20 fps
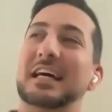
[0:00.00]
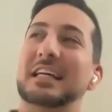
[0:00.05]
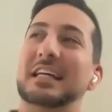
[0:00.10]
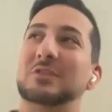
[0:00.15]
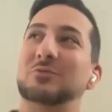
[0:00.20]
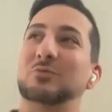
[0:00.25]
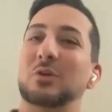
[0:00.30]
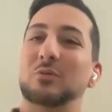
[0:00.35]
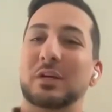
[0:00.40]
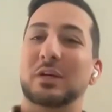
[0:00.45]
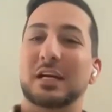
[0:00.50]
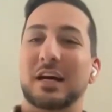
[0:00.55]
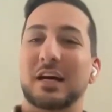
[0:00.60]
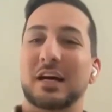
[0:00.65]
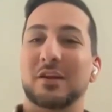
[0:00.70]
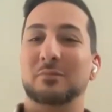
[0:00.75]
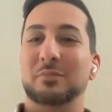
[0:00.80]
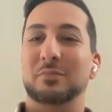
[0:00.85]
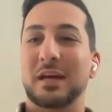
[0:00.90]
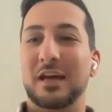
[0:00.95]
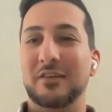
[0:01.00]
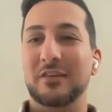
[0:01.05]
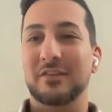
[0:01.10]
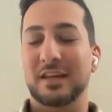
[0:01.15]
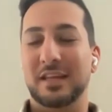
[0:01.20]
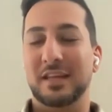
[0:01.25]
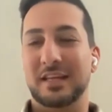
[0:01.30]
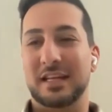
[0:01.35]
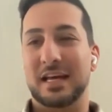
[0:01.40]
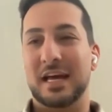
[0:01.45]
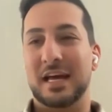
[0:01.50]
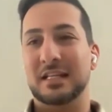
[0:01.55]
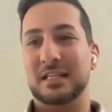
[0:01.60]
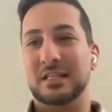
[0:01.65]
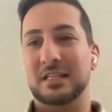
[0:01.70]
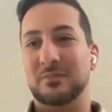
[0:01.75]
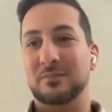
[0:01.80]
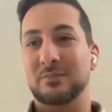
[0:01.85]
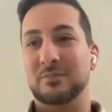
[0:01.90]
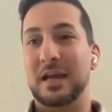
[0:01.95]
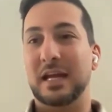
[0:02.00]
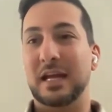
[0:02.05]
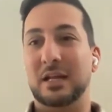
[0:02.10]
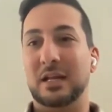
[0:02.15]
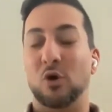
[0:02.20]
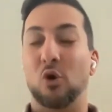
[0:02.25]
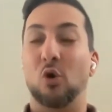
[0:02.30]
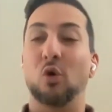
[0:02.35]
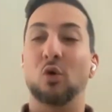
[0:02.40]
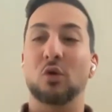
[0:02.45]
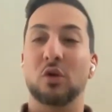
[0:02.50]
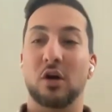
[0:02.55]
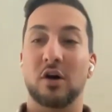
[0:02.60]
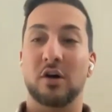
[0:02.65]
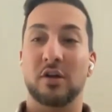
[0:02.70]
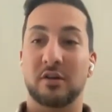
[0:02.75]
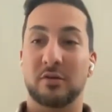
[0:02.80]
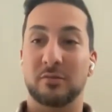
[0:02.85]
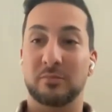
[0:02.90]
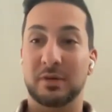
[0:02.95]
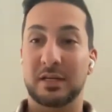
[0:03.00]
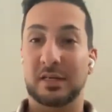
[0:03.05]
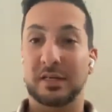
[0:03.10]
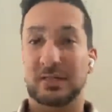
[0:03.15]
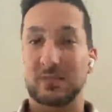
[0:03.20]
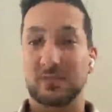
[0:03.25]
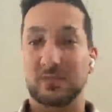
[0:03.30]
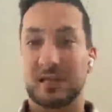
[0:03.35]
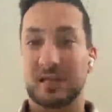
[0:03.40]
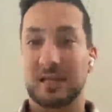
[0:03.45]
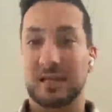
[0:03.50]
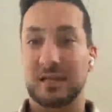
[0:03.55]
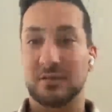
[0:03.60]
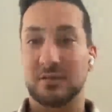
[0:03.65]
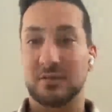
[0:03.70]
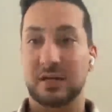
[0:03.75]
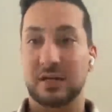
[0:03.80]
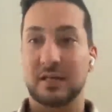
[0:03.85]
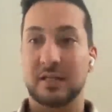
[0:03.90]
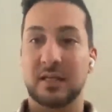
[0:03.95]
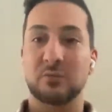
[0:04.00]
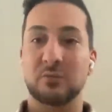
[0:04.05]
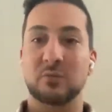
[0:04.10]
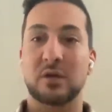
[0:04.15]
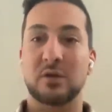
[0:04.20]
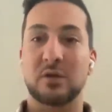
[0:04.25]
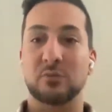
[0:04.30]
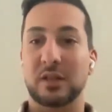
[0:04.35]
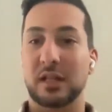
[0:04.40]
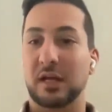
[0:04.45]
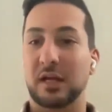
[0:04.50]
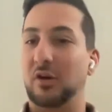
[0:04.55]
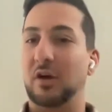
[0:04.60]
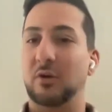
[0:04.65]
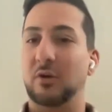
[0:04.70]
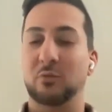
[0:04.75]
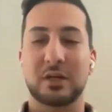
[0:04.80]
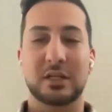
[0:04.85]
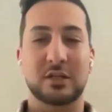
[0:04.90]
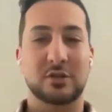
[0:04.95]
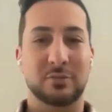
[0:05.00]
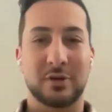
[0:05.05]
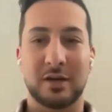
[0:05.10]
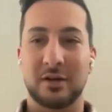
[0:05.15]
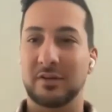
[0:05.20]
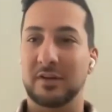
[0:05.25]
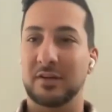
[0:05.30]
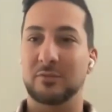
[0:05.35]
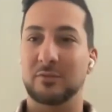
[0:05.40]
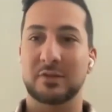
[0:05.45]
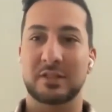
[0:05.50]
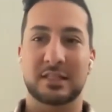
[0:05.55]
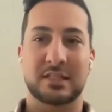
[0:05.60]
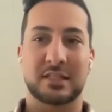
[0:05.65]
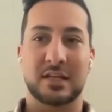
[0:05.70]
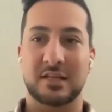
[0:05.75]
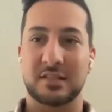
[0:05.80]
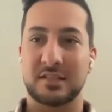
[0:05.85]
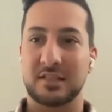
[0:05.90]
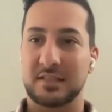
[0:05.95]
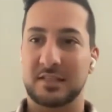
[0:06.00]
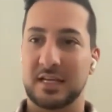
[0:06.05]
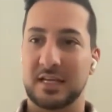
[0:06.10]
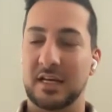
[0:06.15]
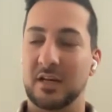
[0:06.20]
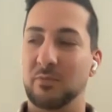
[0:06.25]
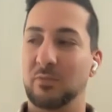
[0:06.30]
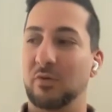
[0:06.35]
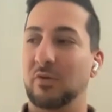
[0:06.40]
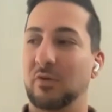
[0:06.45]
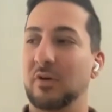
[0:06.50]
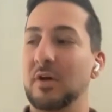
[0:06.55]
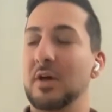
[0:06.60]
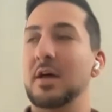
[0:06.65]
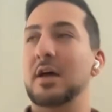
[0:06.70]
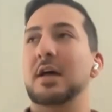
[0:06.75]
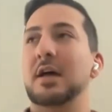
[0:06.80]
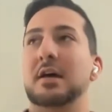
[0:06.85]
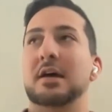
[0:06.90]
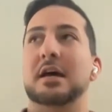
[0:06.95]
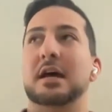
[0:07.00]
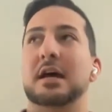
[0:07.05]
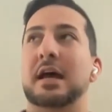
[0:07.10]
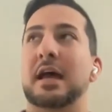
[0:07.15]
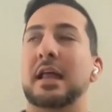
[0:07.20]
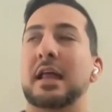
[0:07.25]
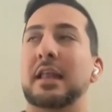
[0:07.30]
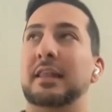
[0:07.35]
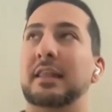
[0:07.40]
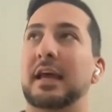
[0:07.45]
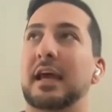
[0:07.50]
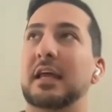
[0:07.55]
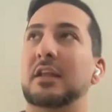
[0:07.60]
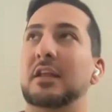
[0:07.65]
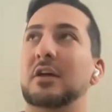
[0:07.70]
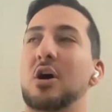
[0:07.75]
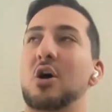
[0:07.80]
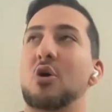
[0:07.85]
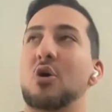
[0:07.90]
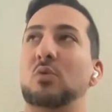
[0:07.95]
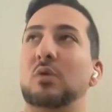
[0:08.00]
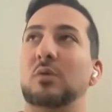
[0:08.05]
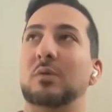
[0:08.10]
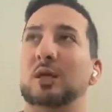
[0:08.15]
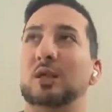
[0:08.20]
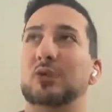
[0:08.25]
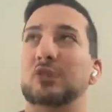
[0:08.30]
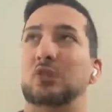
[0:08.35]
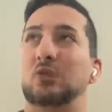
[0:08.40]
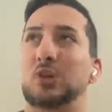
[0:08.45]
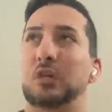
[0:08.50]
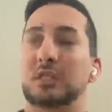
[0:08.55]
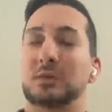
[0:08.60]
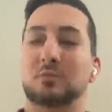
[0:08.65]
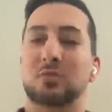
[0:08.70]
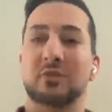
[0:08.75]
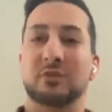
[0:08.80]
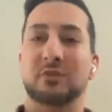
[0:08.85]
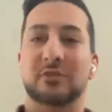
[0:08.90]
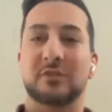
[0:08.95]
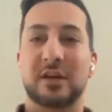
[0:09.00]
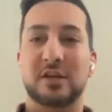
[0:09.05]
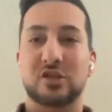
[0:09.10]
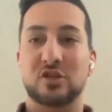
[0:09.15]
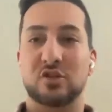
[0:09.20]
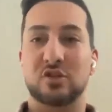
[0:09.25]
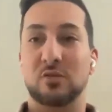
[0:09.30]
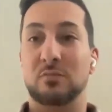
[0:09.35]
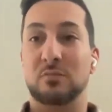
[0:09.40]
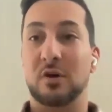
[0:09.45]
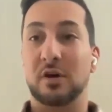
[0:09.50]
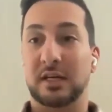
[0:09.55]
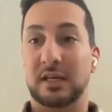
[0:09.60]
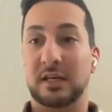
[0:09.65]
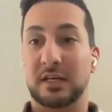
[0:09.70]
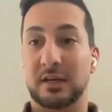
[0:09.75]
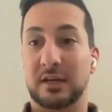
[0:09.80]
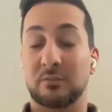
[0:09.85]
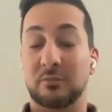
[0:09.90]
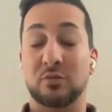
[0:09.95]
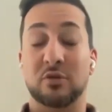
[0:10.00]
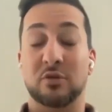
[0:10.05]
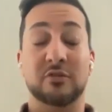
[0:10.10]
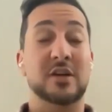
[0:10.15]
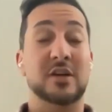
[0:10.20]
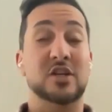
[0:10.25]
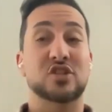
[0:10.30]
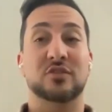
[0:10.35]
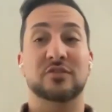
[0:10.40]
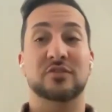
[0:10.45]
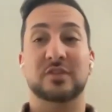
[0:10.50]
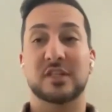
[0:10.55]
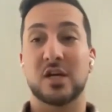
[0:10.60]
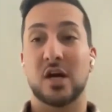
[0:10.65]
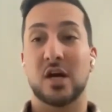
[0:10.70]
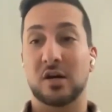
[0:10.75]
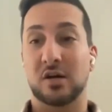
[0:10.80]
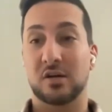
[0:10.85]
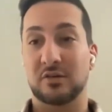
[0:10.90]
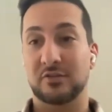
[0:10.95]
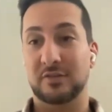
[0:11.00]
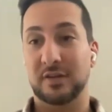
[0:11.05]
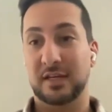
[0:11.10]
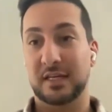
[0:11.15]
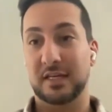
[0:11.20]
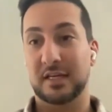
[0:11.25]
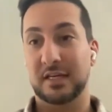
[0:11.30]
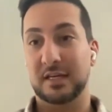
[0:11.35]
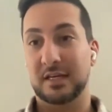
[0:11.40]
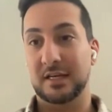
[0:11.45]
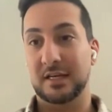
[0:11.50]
that's when we kind of pivoted and made a whole other business plan, right? Then we like, okay, we need to pivot. This is not sustainable. And then we went towards a professional market, a professional photography